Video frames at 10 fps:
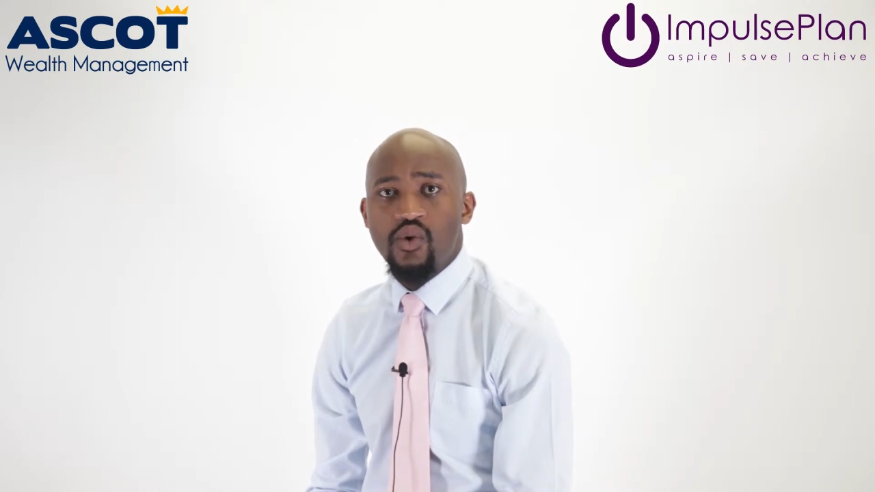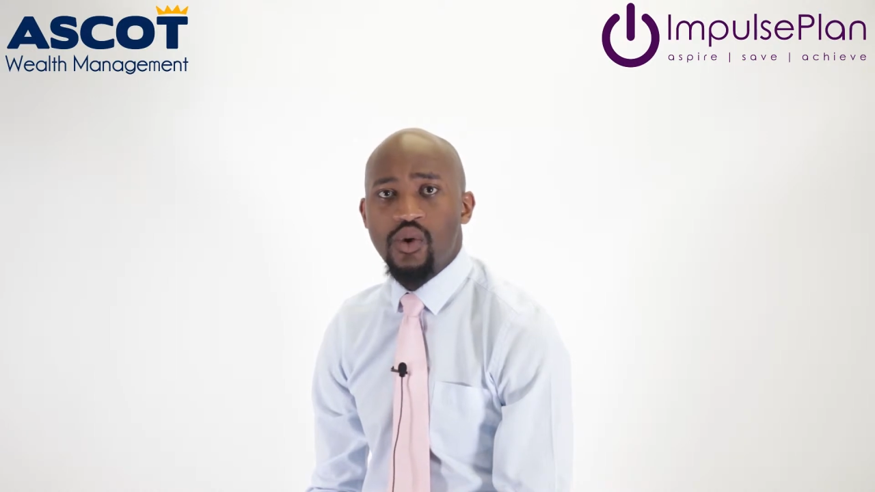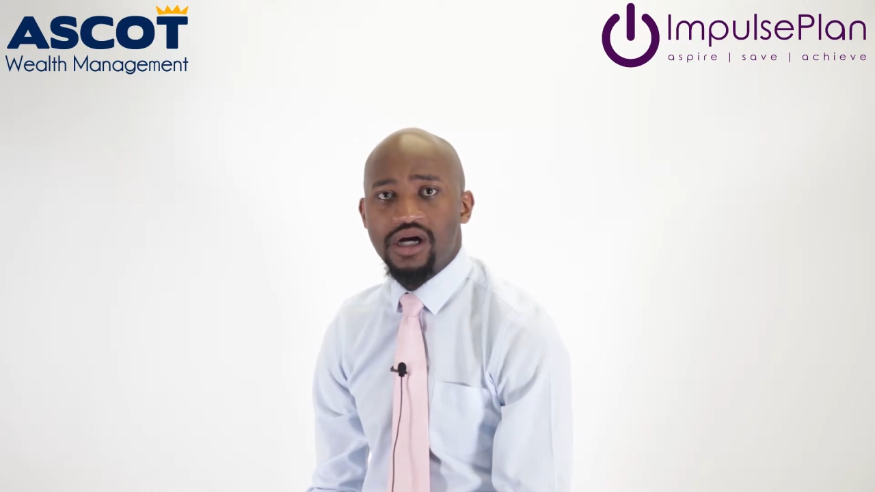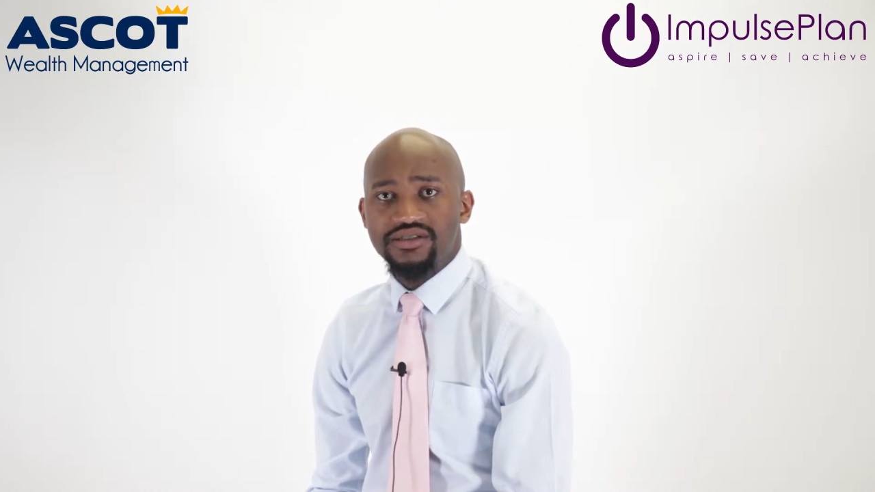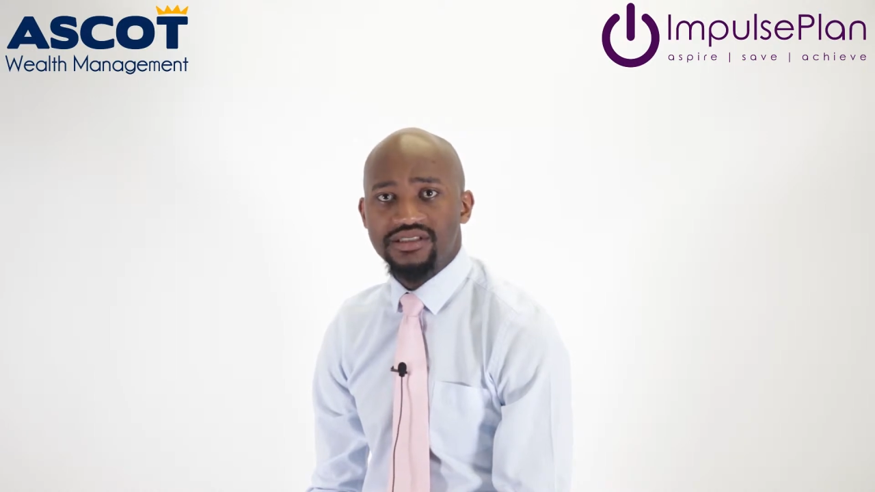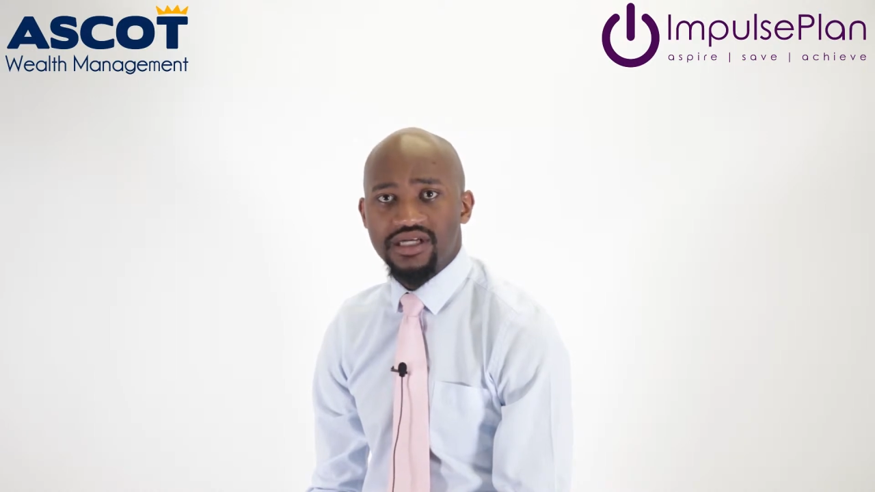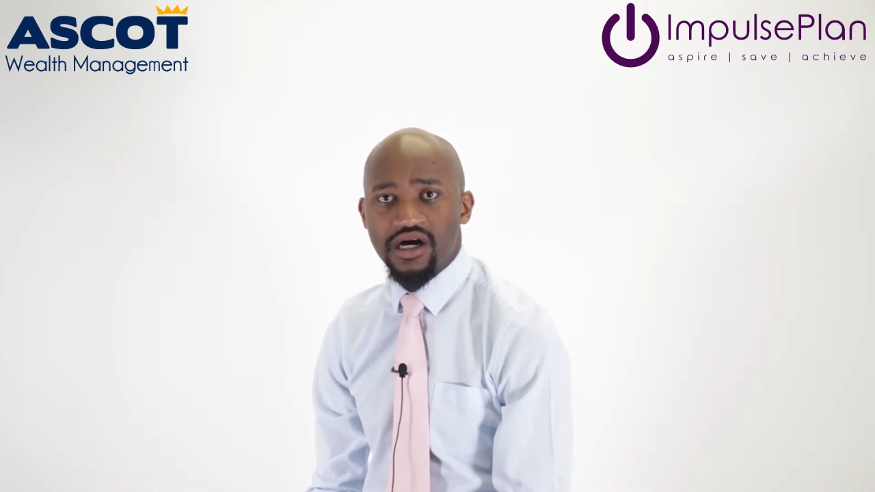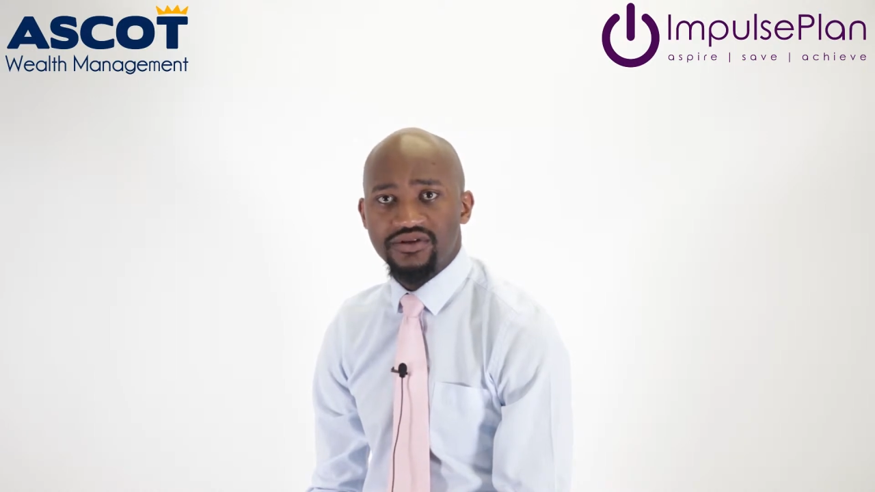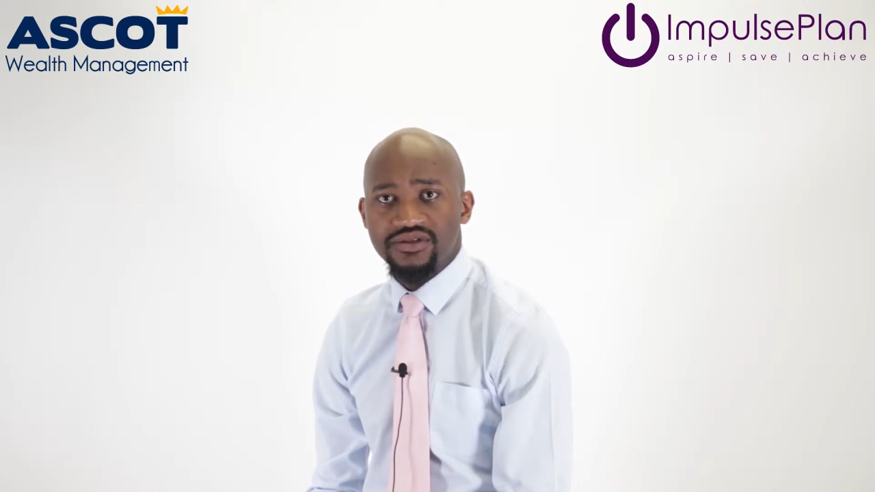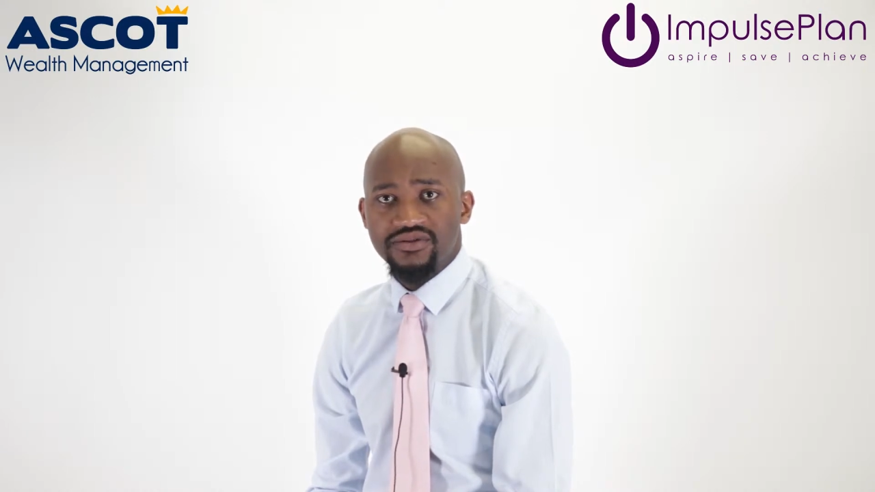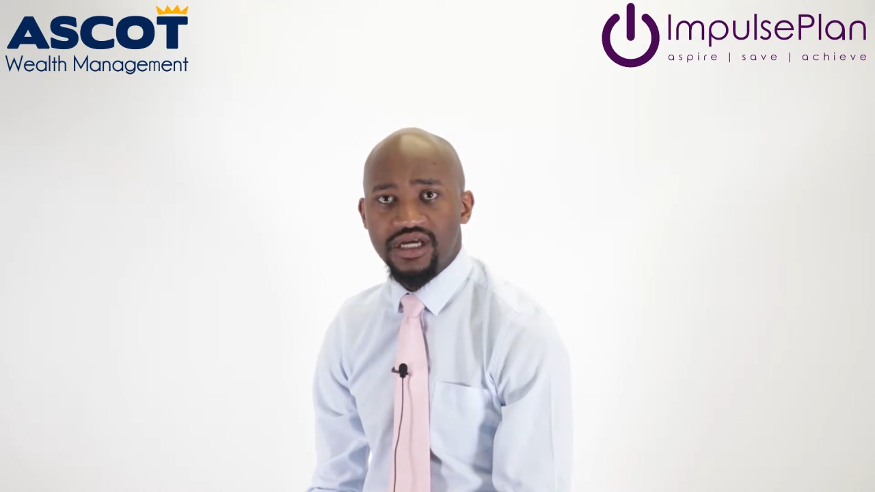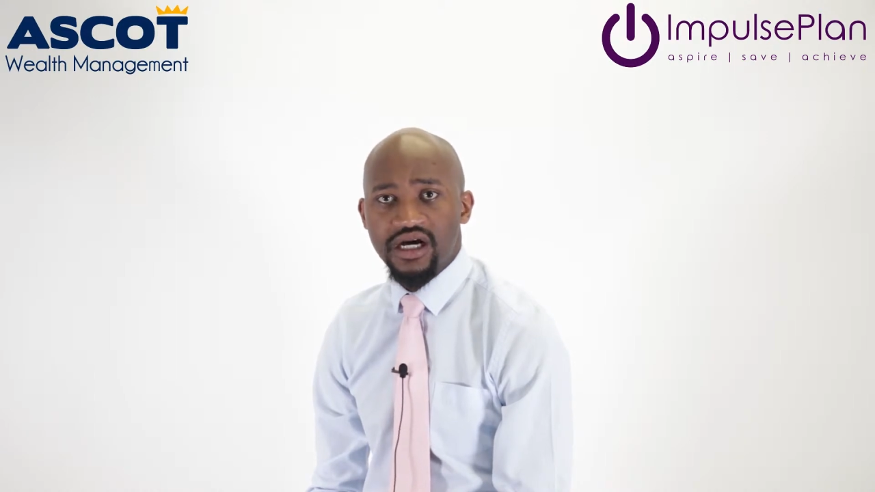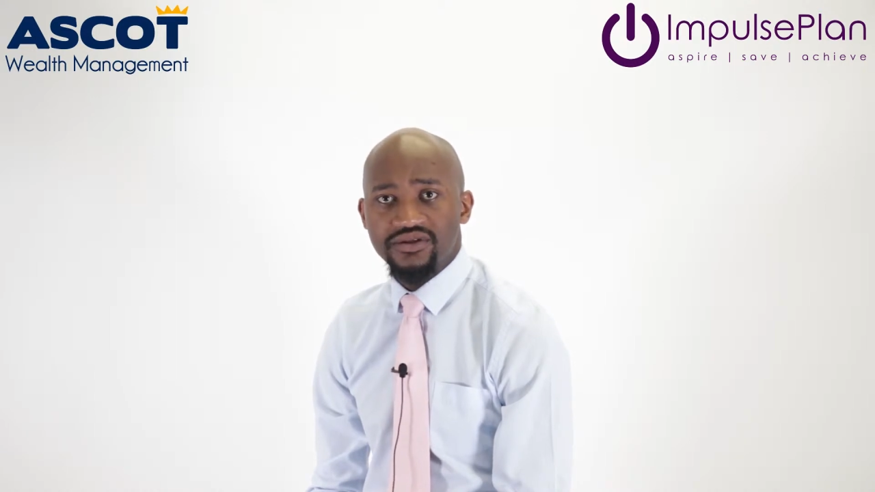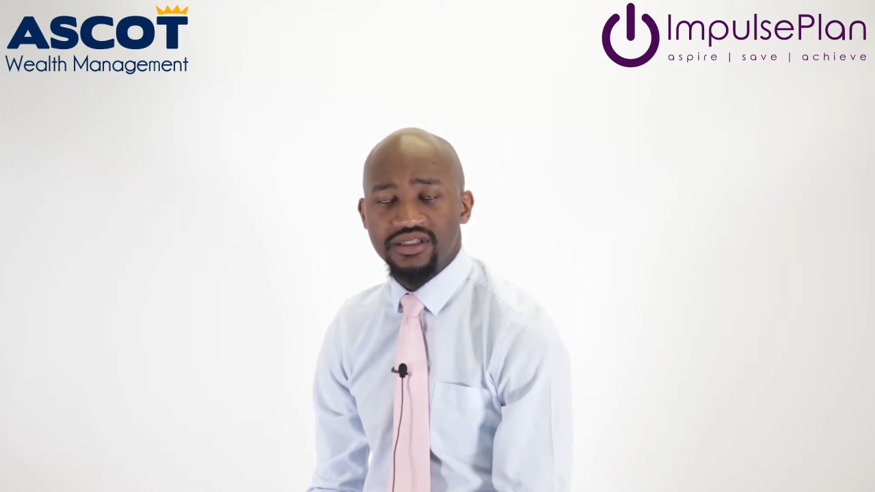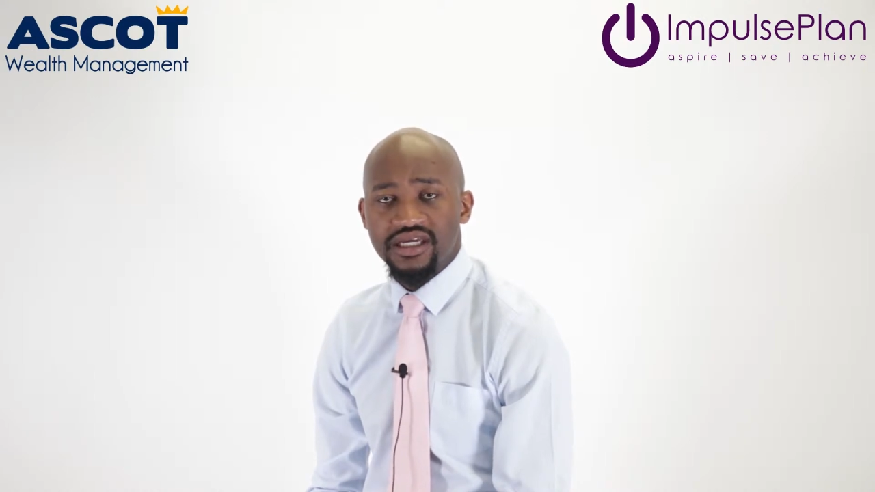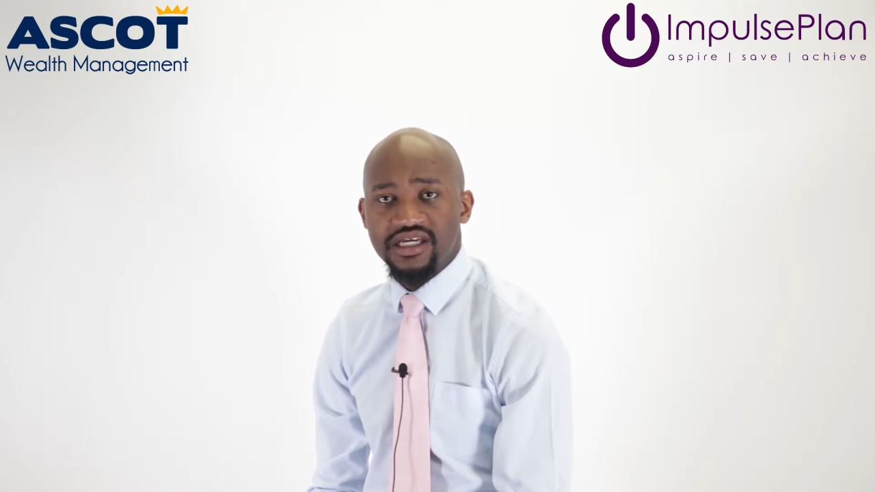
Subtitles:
whilst healthcare